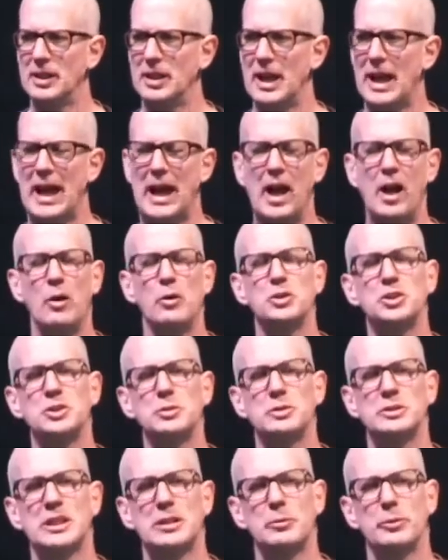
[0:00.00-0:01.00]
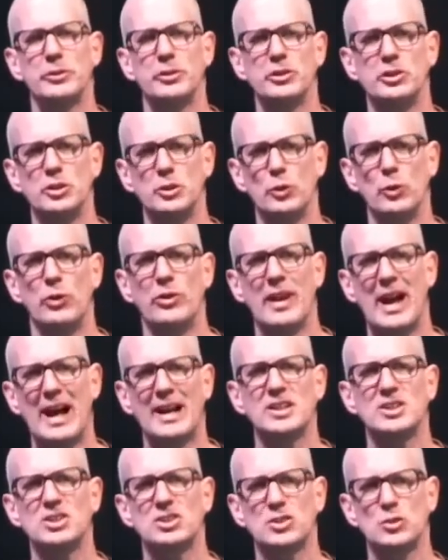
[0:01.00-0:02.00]
how she was able to do
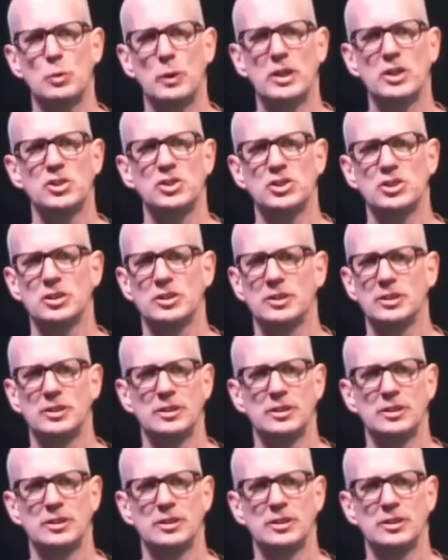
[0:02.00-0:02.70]
that switch,